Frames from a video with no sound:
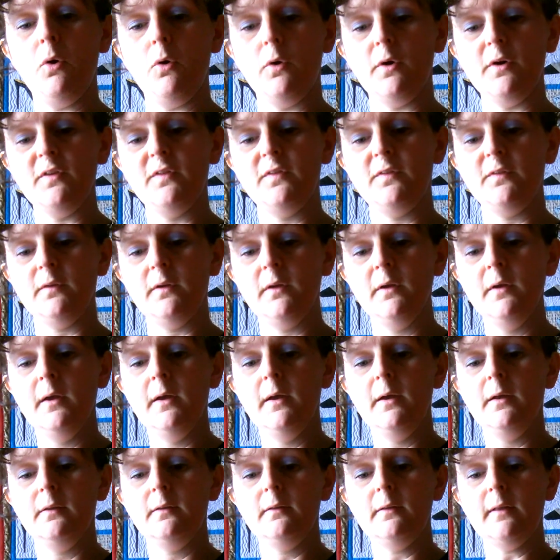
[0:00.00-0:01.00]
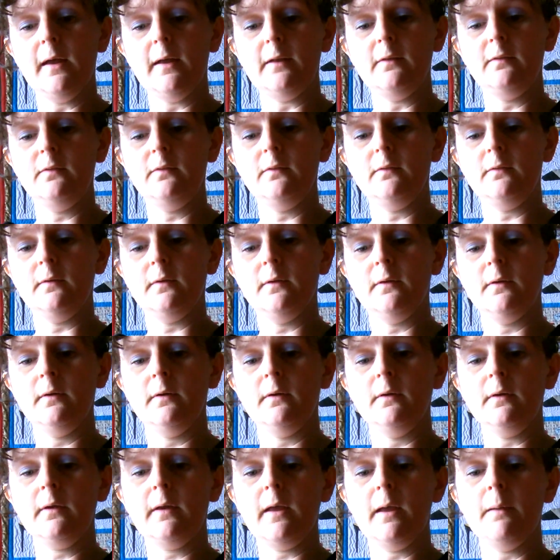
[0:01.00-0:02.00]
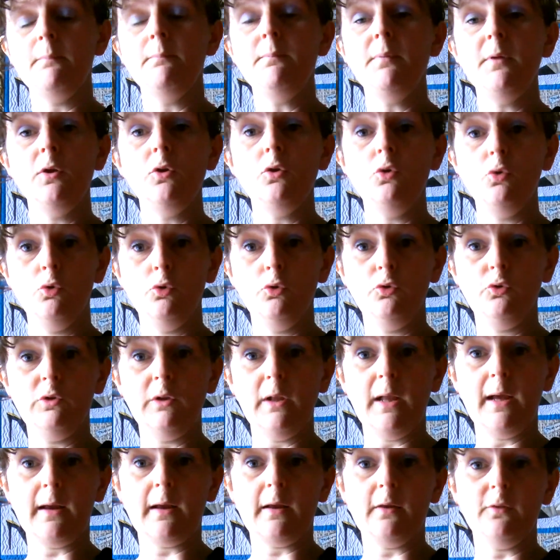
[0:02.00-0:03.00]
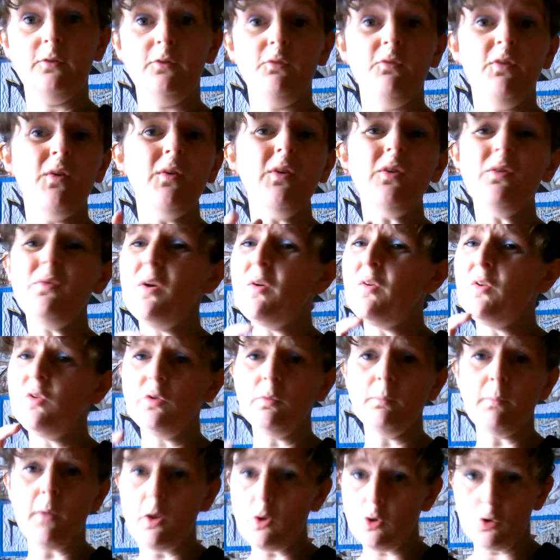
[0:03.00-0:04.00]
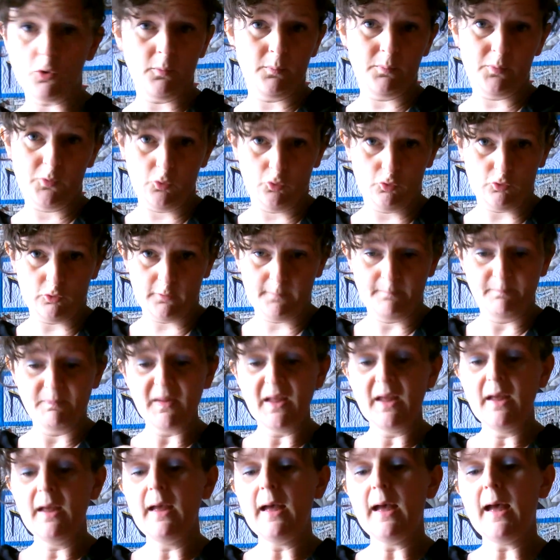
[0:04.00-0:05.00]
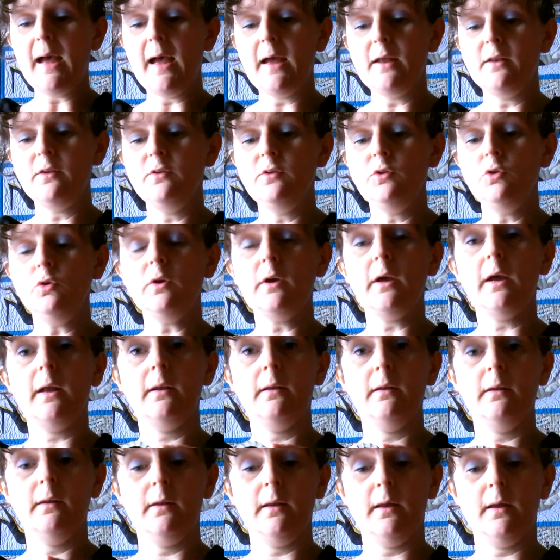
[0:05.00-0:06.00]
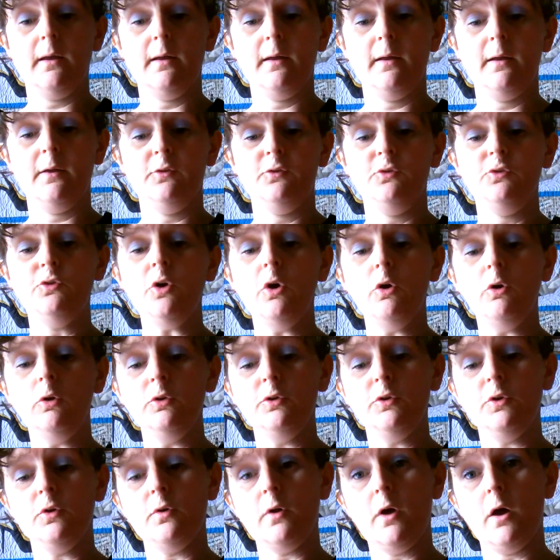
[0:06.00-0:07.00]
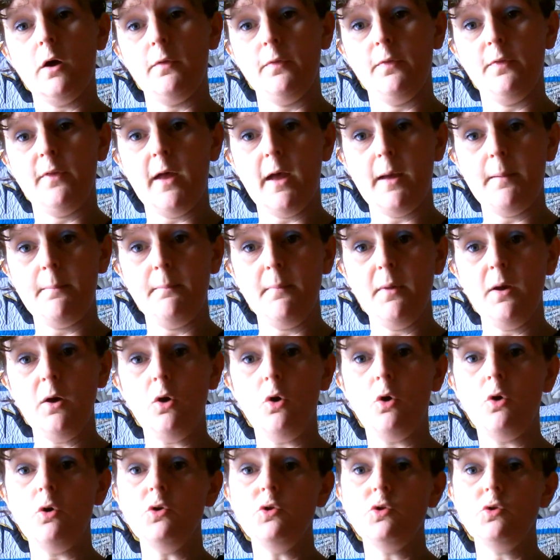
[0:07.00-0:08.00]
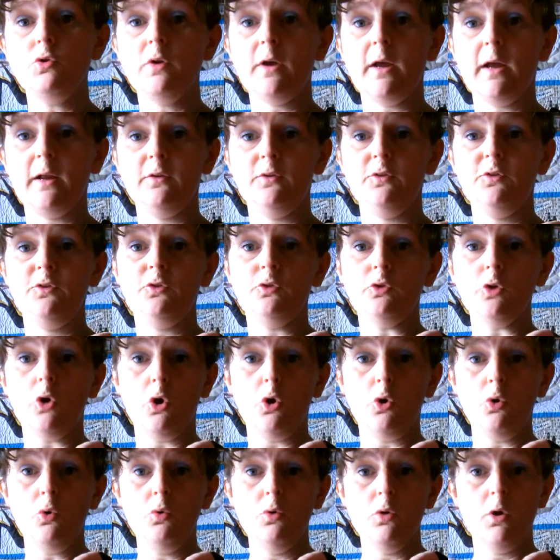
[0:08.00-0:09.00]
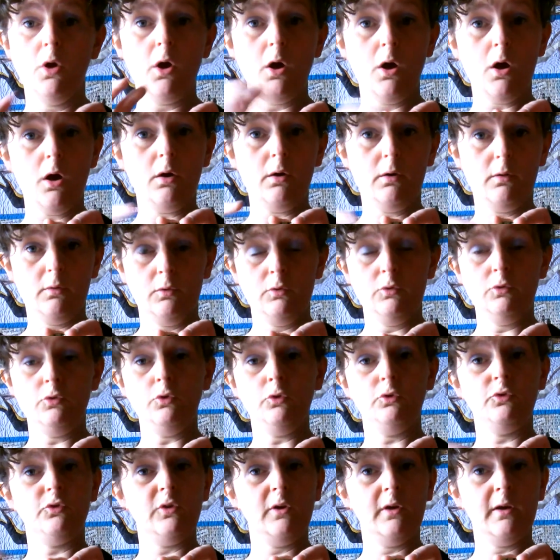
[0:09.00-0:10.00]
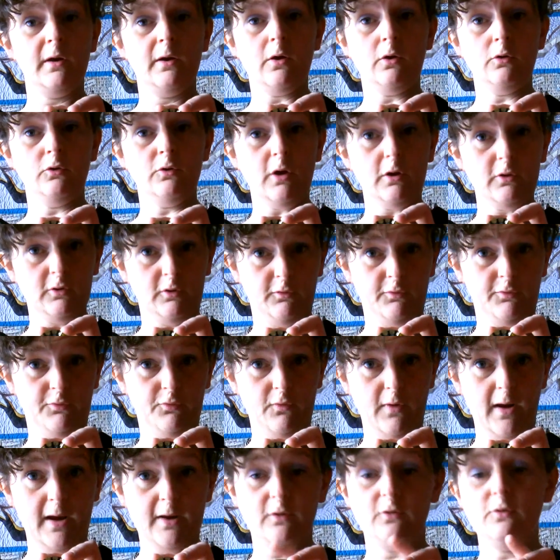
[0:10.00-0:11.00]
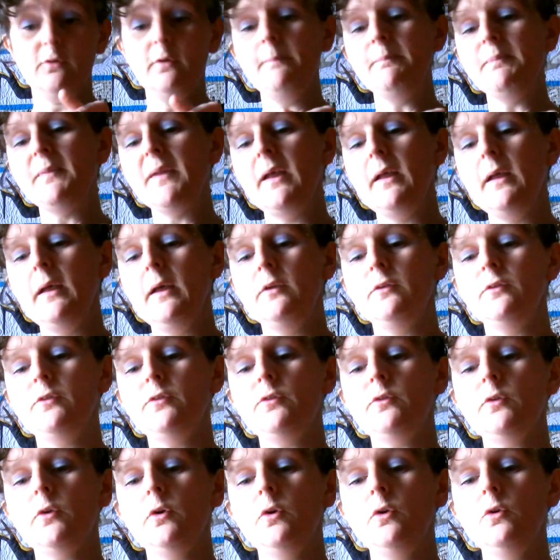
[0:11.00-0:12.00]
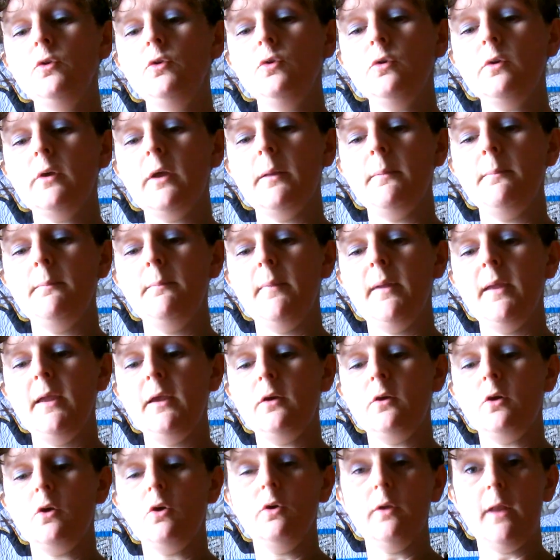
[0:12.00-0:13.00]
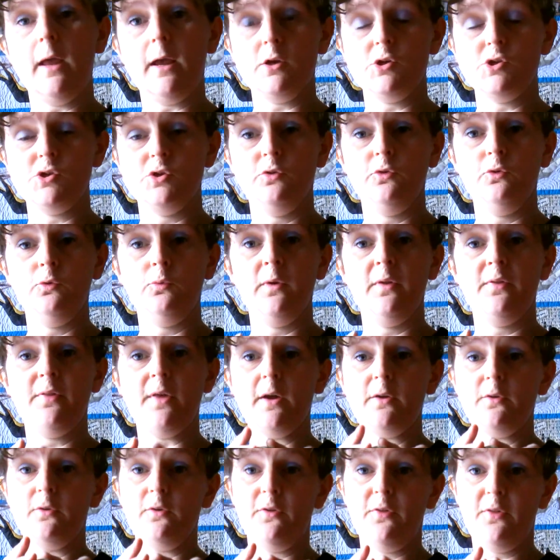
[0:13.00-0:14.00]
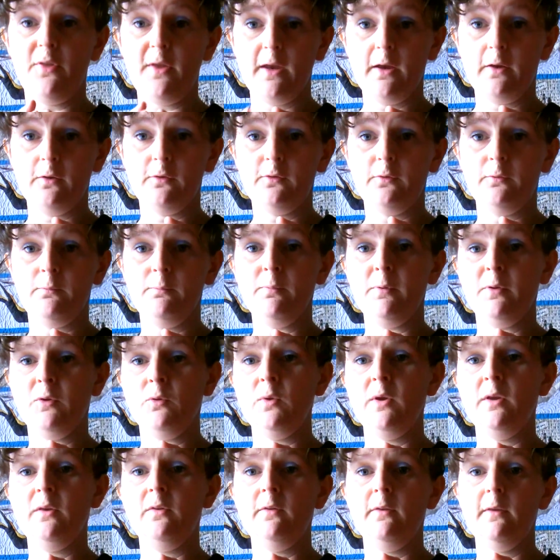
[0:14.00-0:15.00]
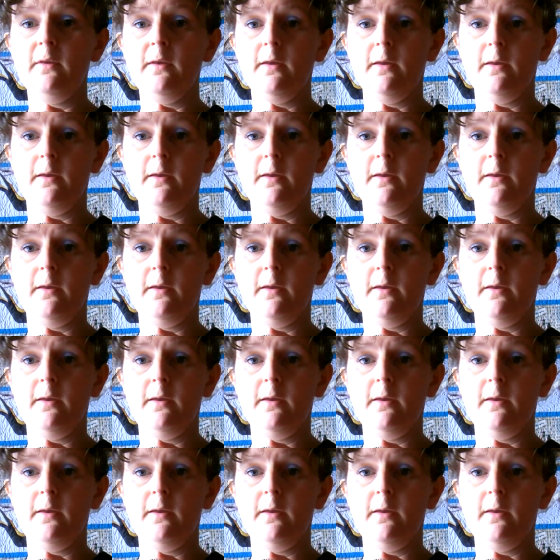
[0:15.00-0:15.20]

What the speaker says: boards that can be used like a very, very small computer. And you can solder on them, or you can sew using conductive thread. So you can make connections with other things between